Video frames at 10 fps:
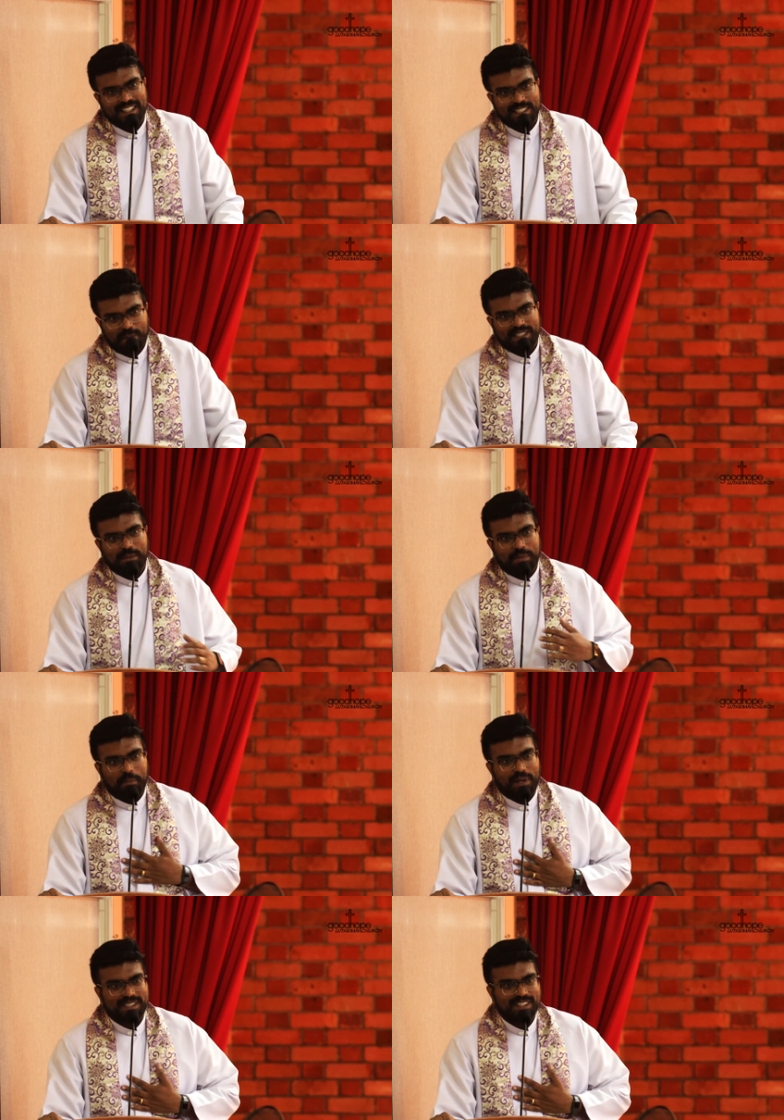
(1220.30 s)
Especially me,
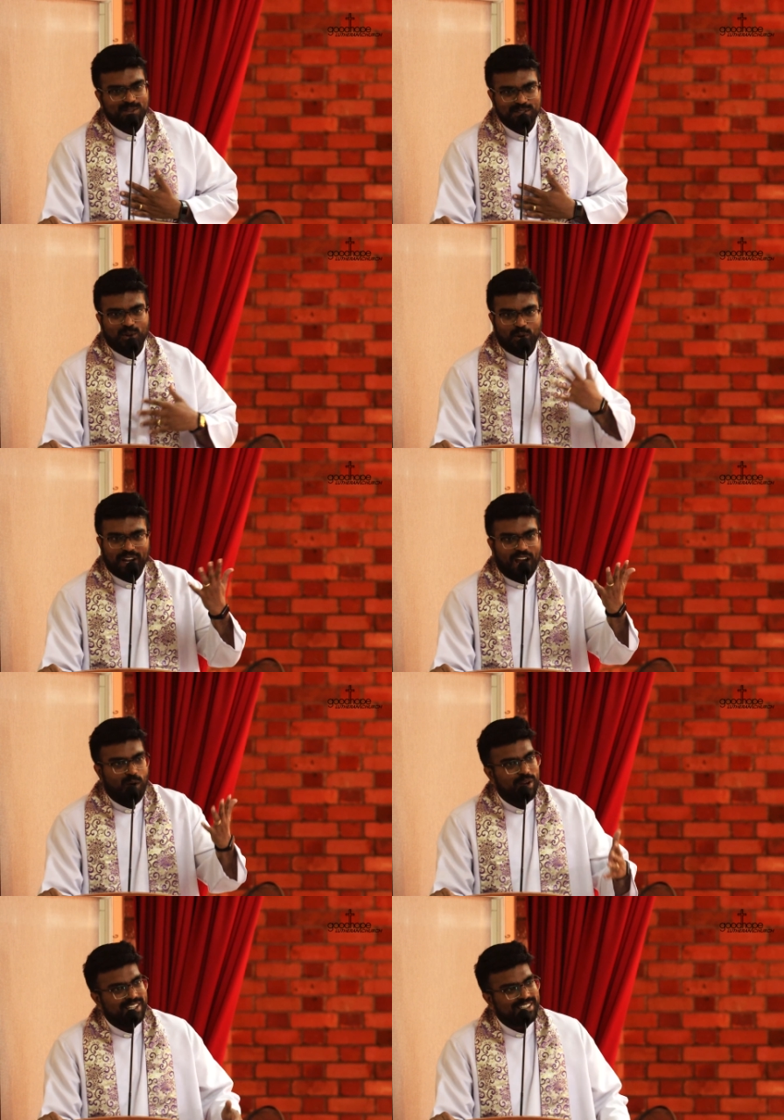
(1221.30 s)
pastor, you know right
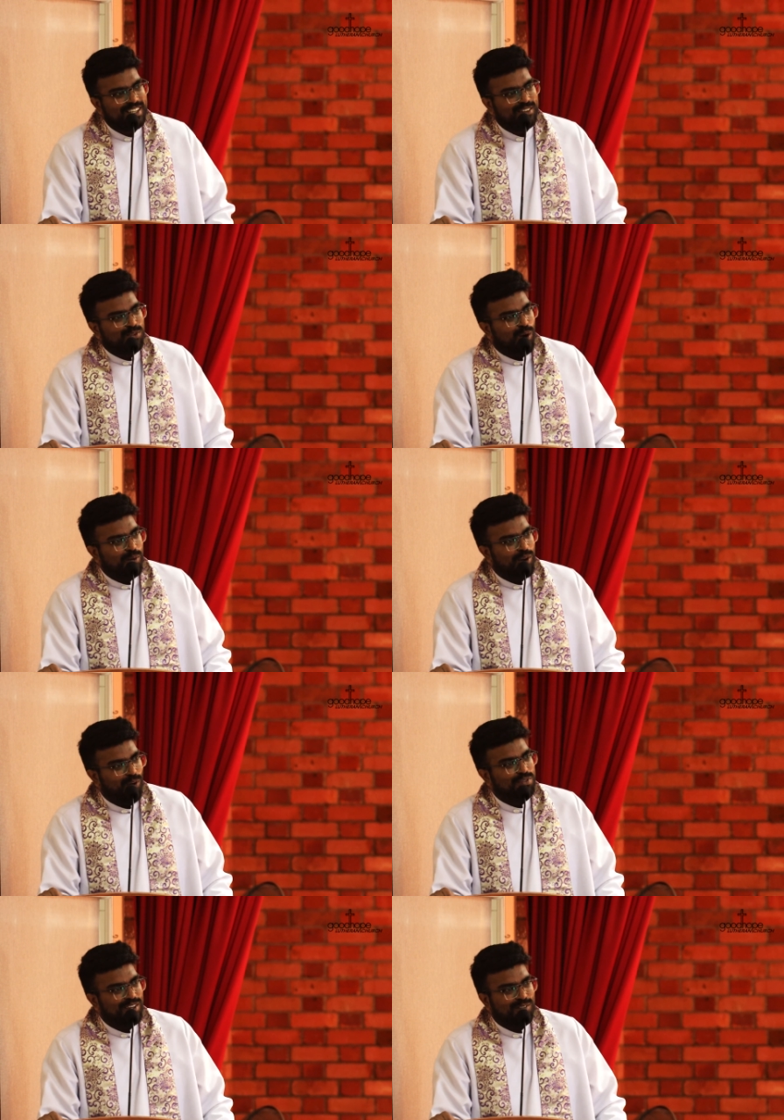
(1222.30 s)
how I desire for our
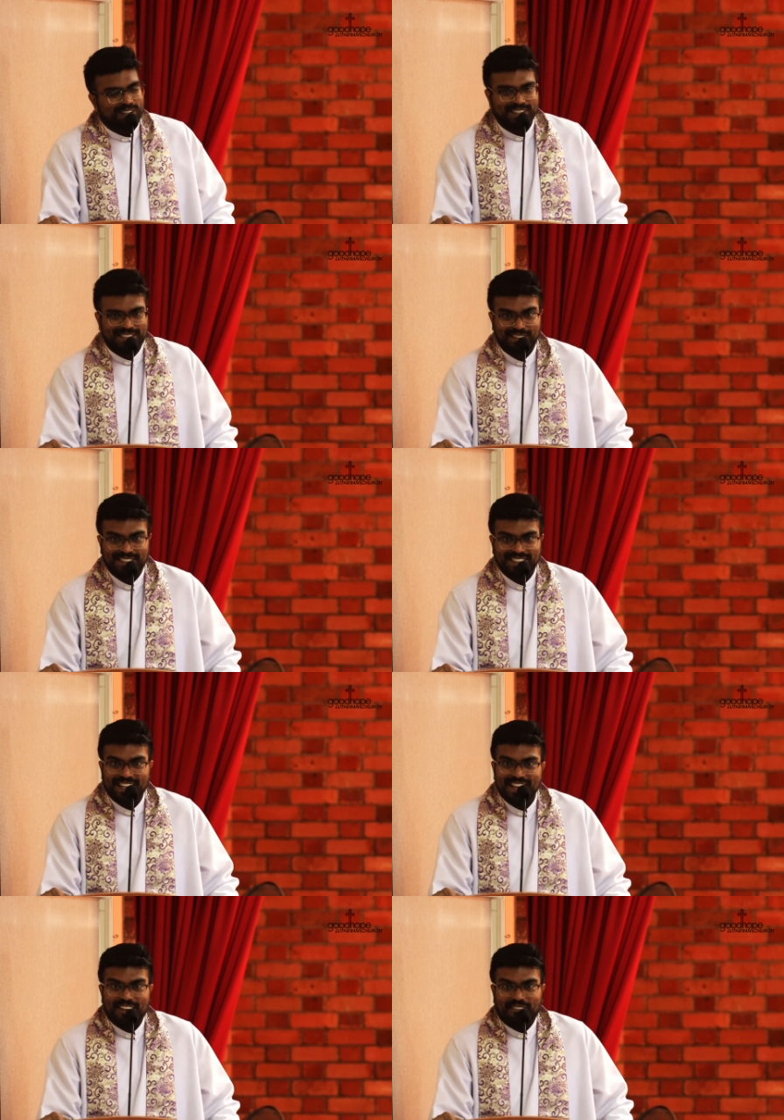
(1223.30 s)
coffee after the service.
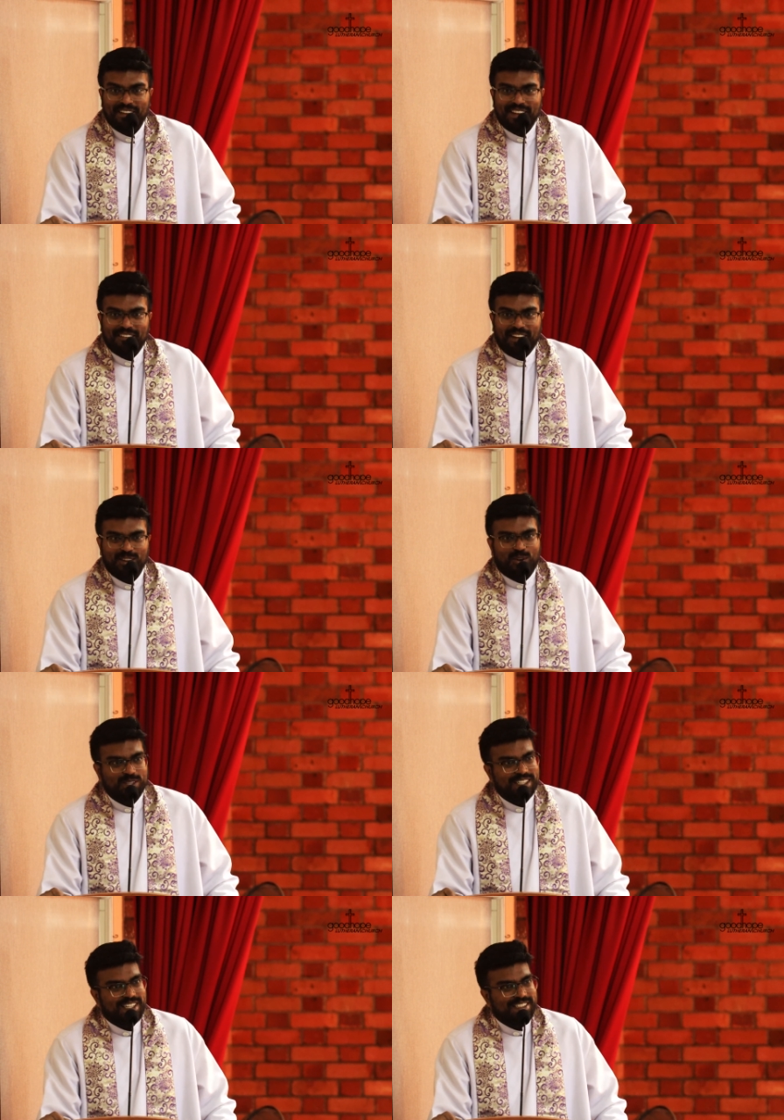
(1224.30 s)
When you go
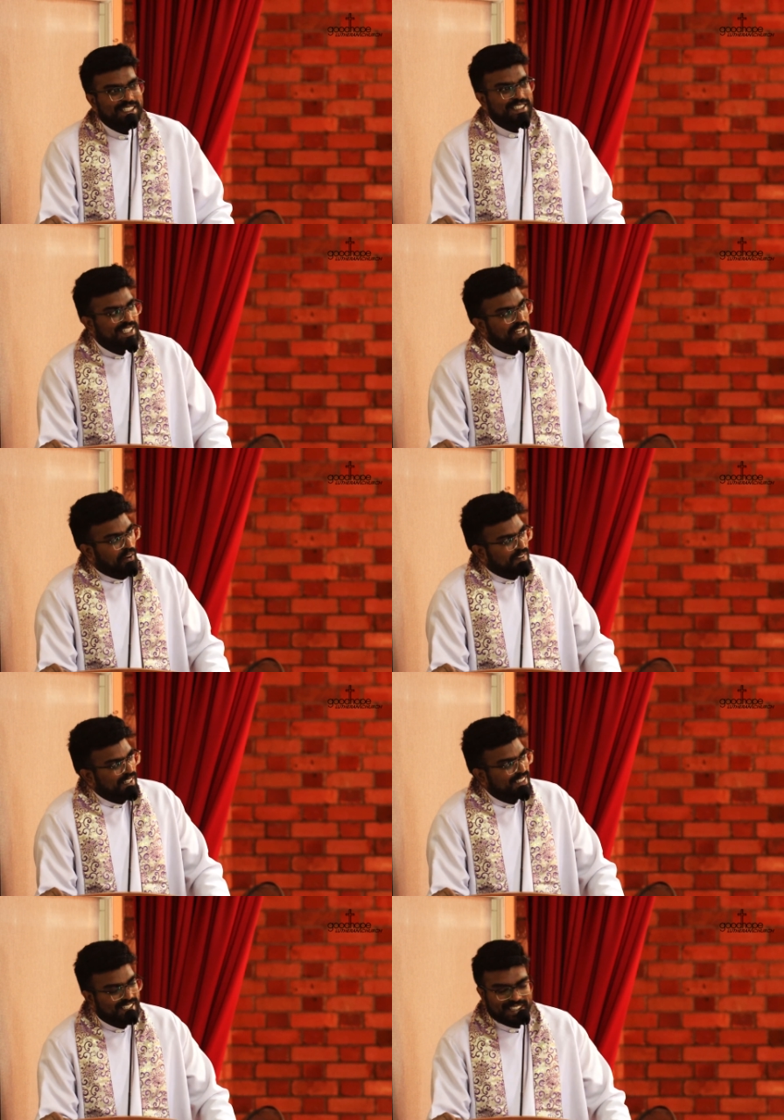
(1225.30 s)
certain churches and after
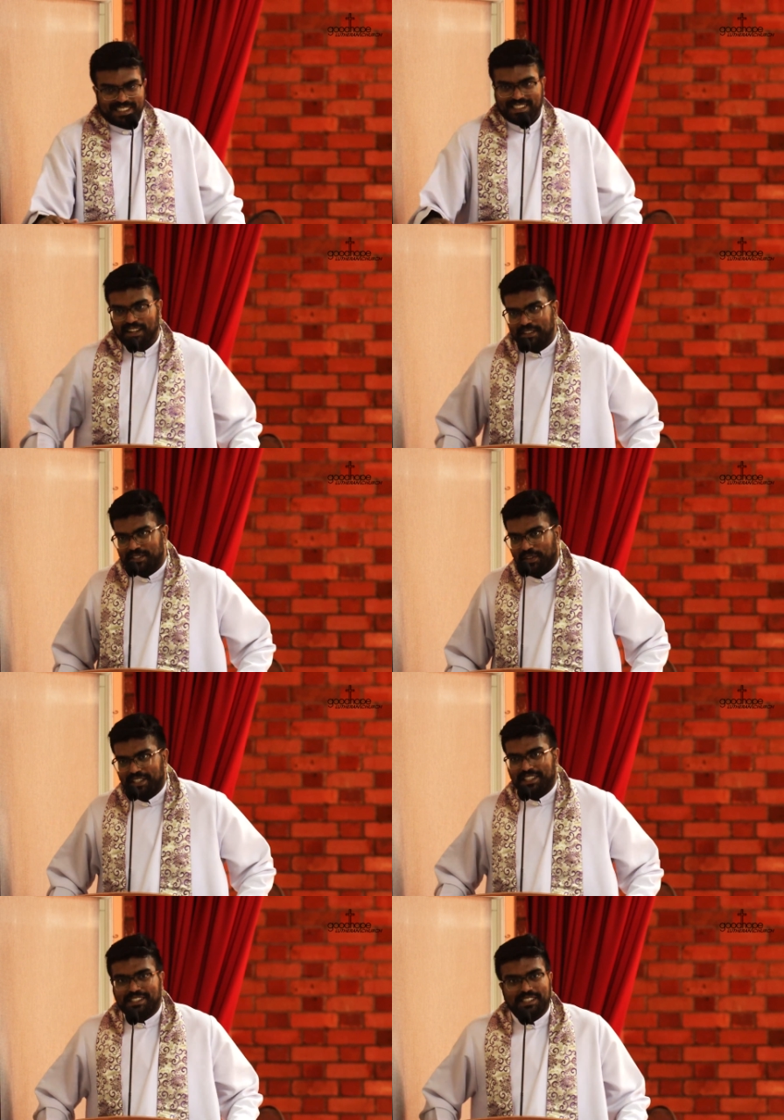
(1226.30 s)
the church service
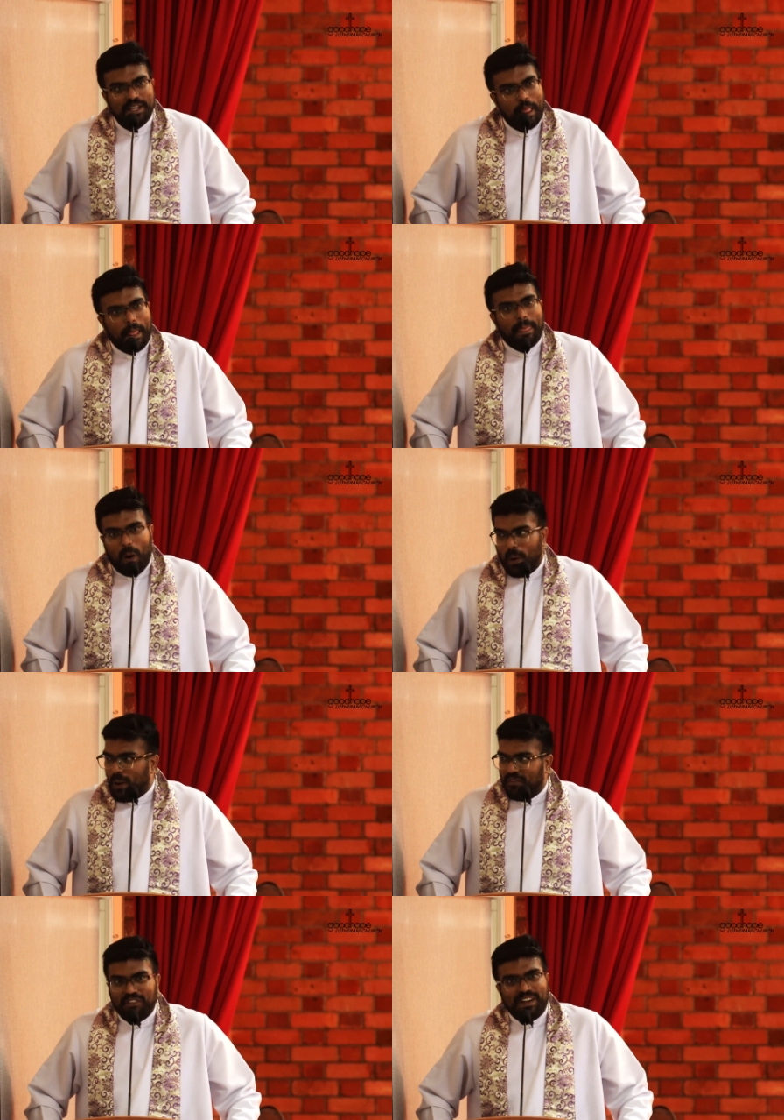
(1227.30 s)
finishes, no
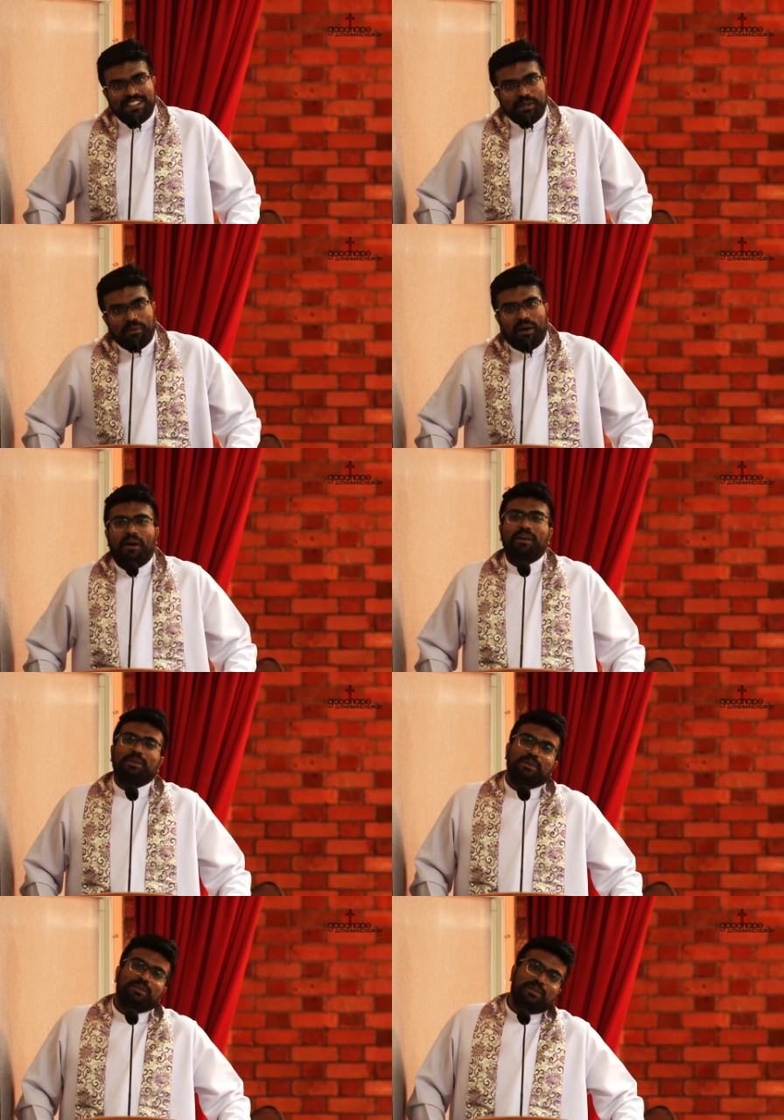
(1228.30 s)
coffee fellowship. Oh, ah,
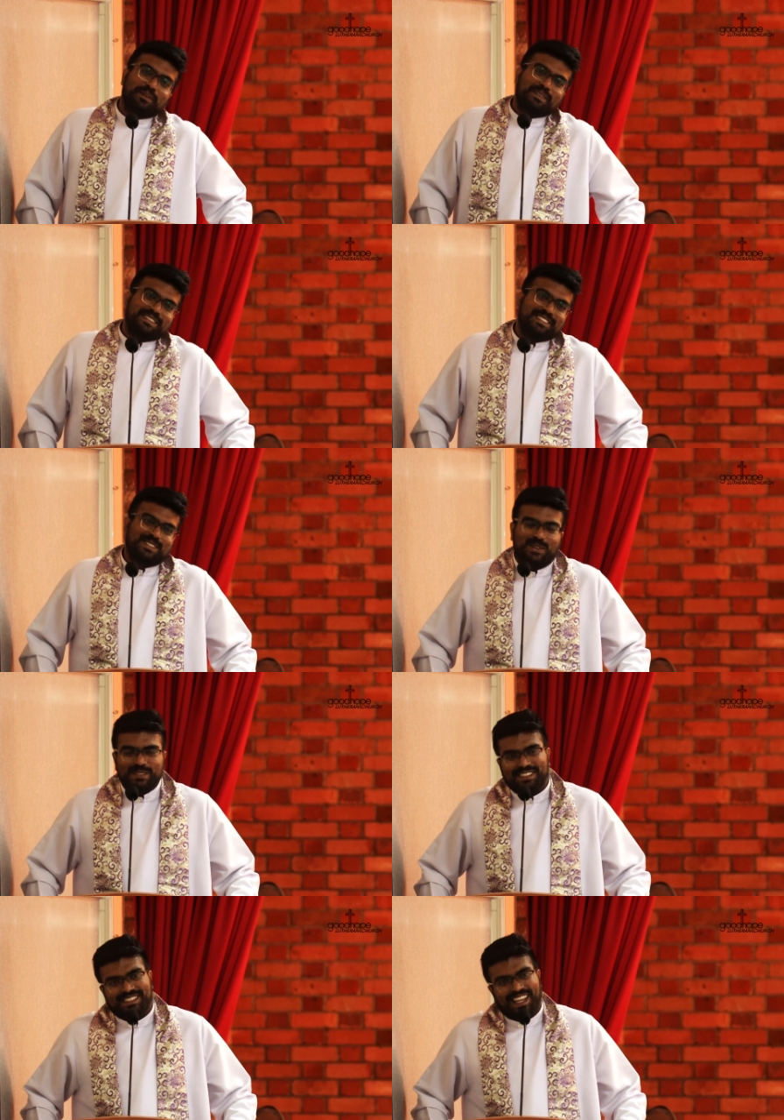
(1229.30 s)
you so
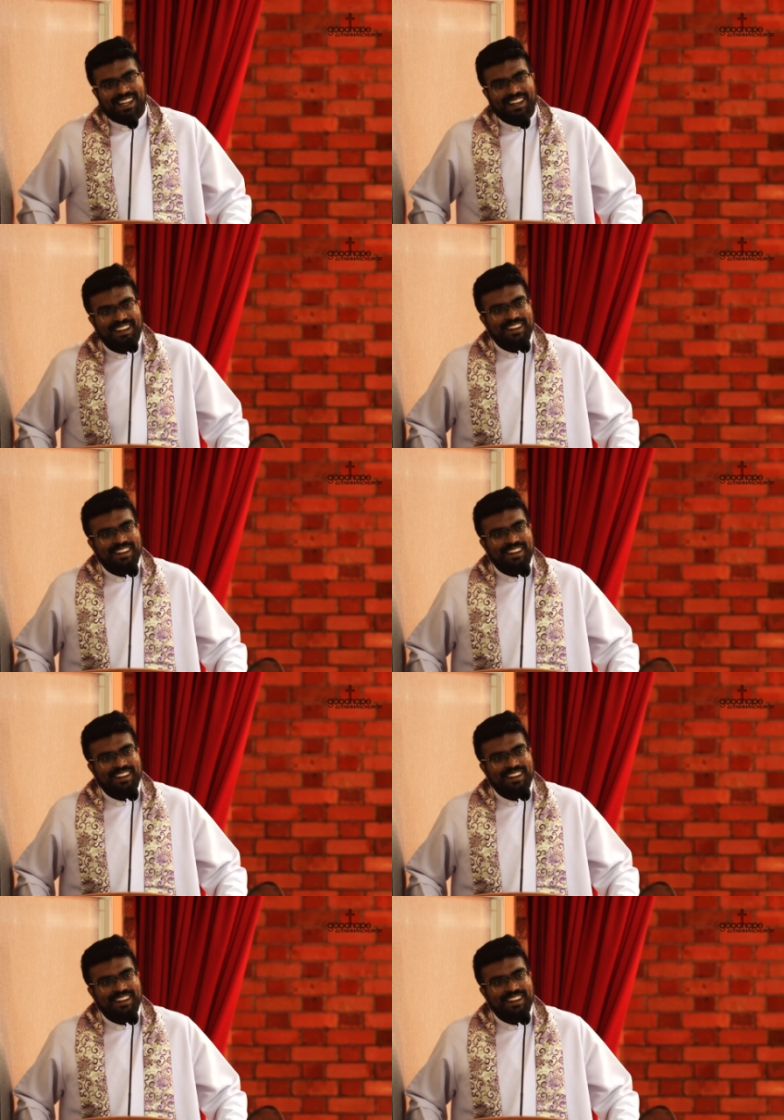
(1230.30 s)
sad.